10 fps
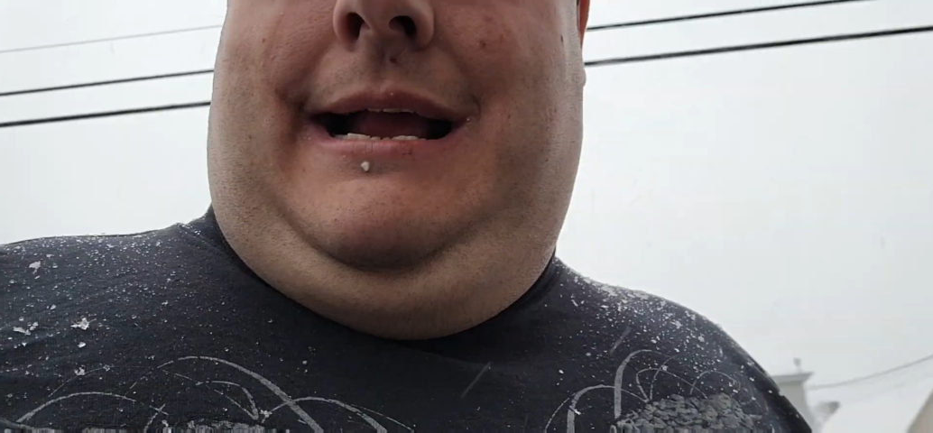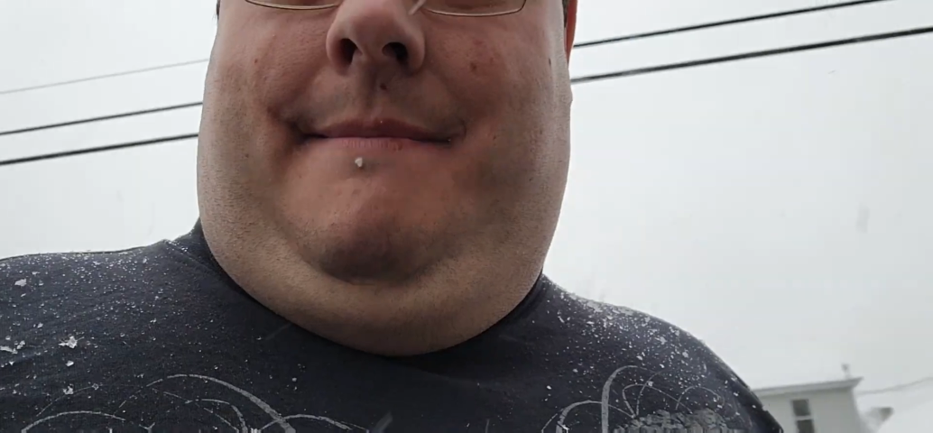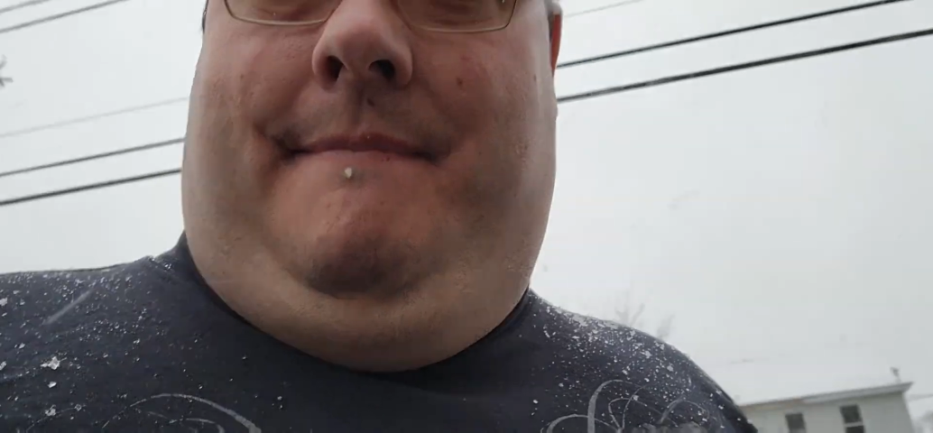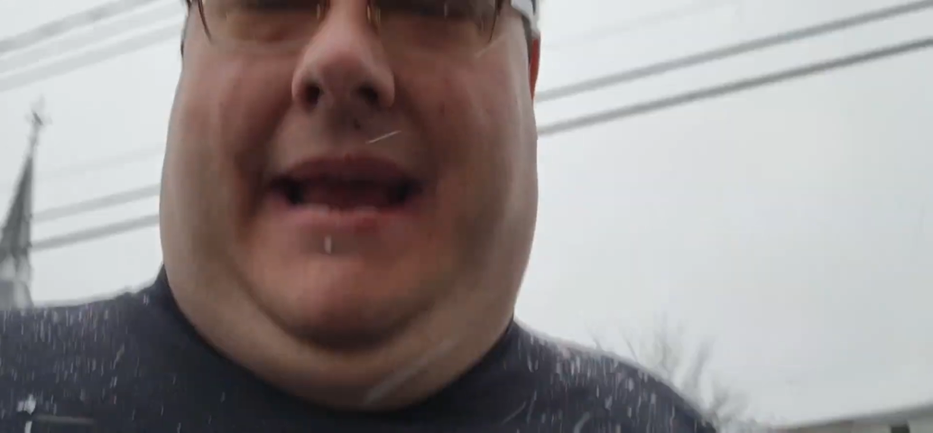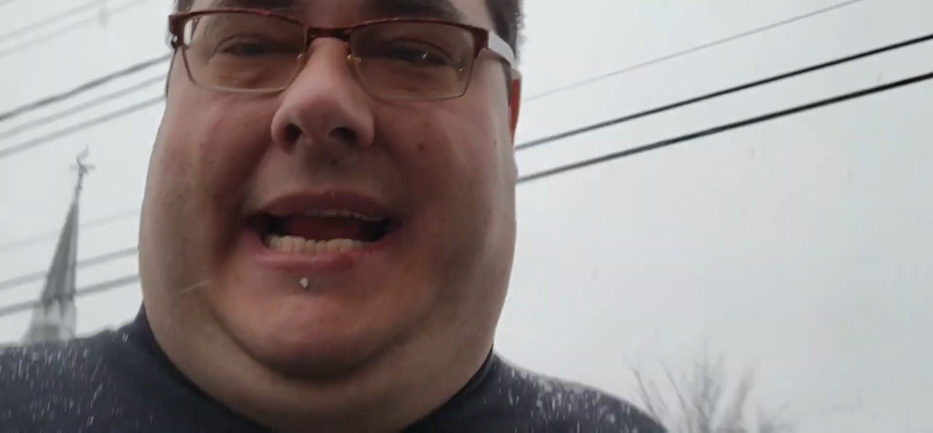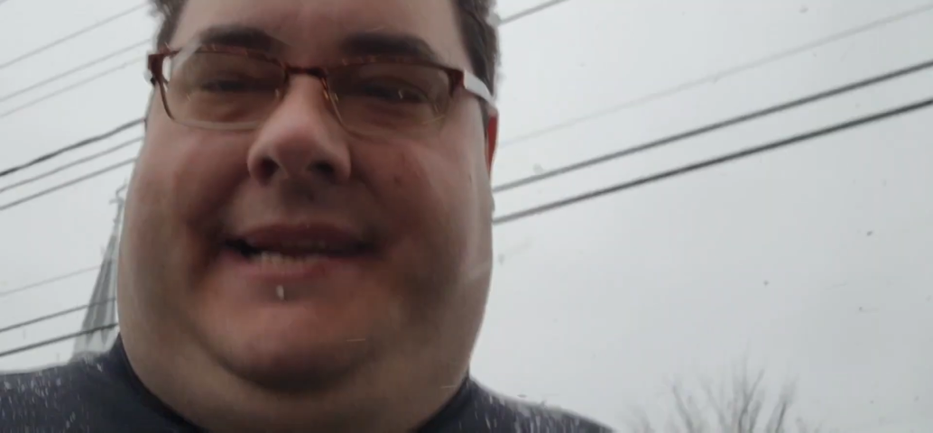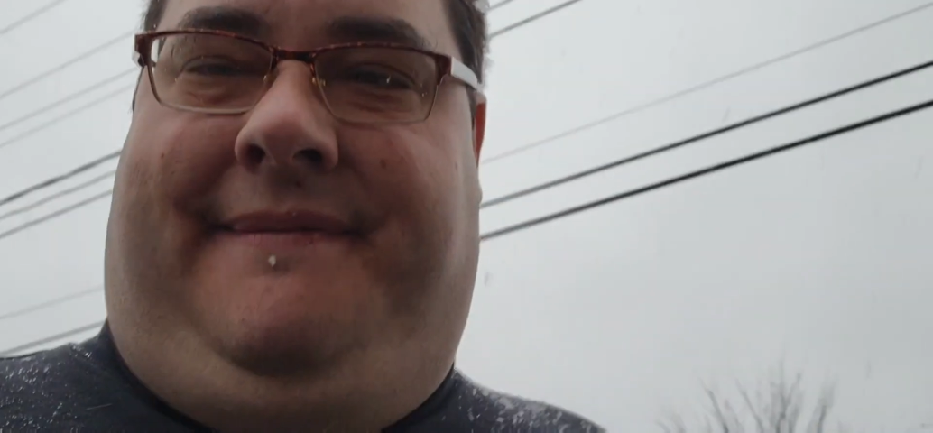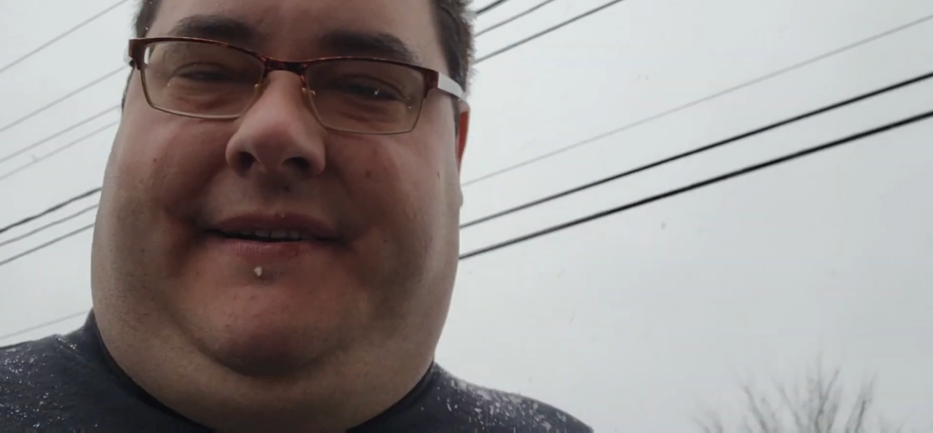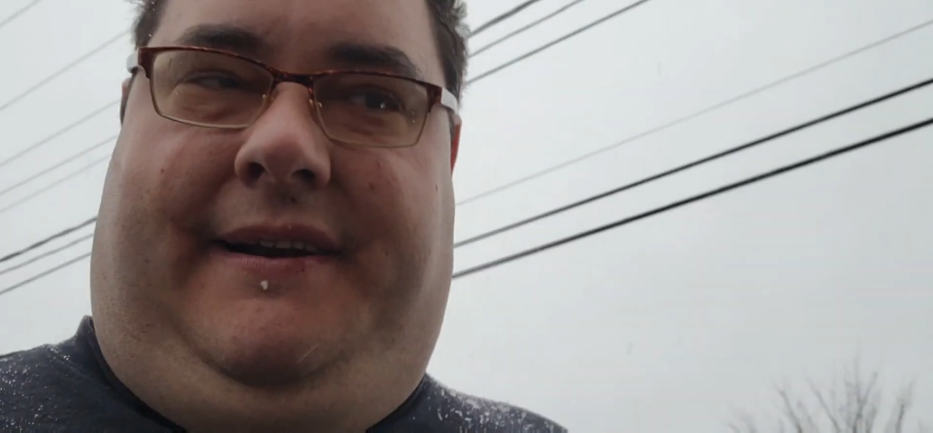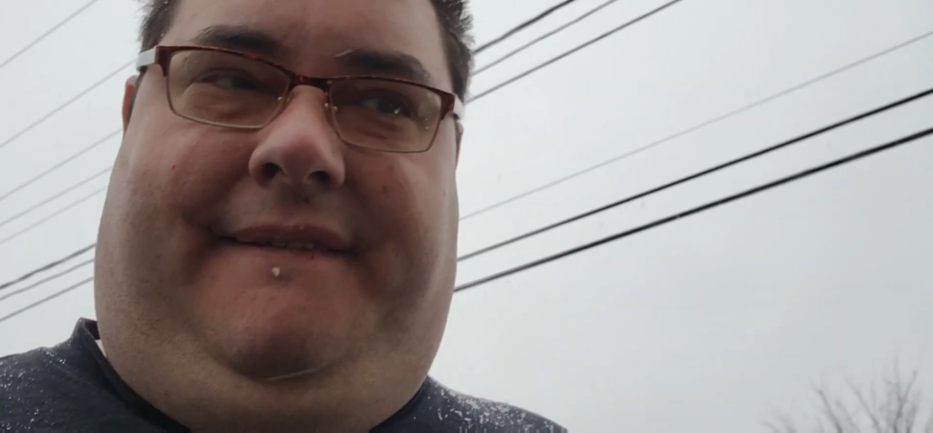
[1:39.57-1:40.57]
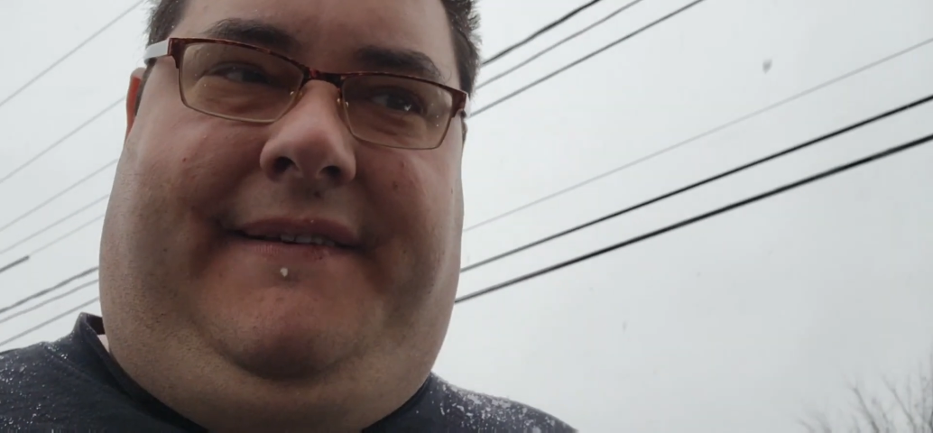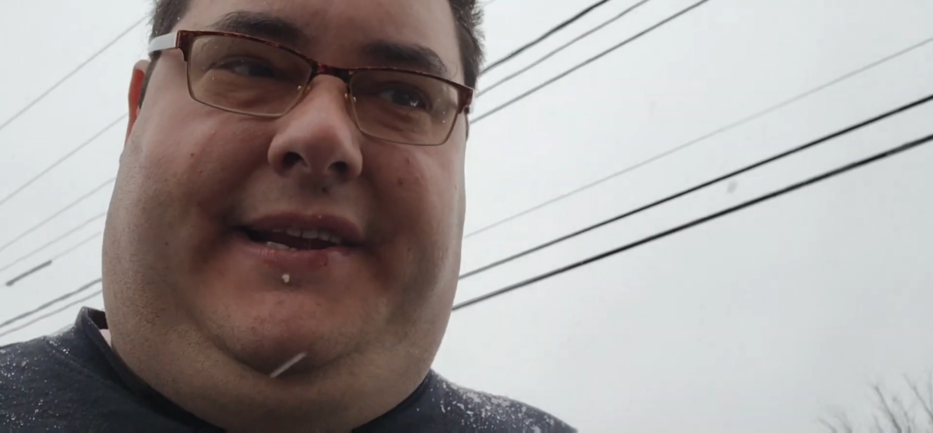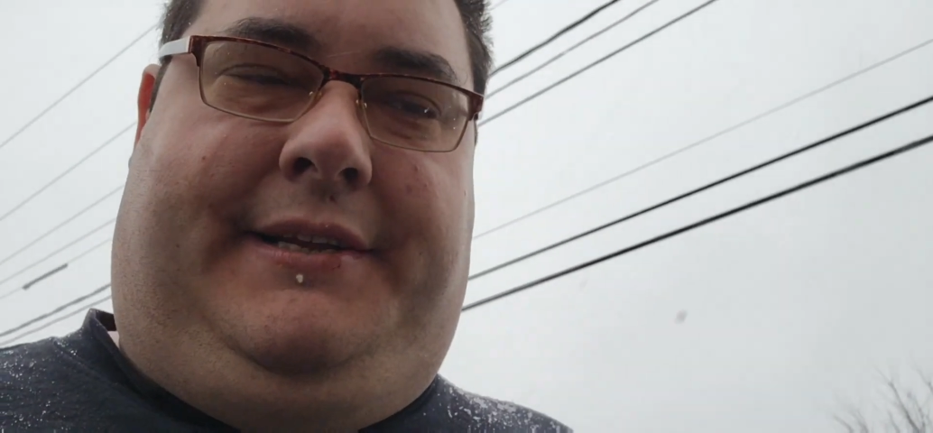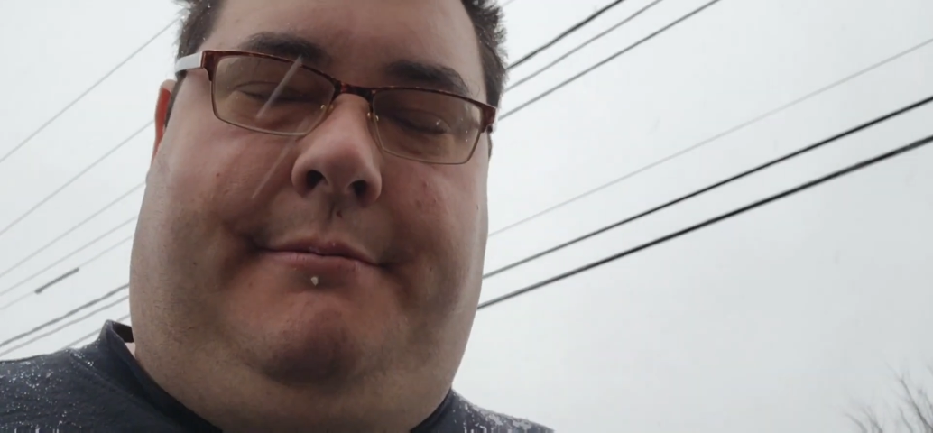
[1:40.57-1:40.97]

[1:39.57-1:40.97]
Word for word: is Maine's Food Reviews.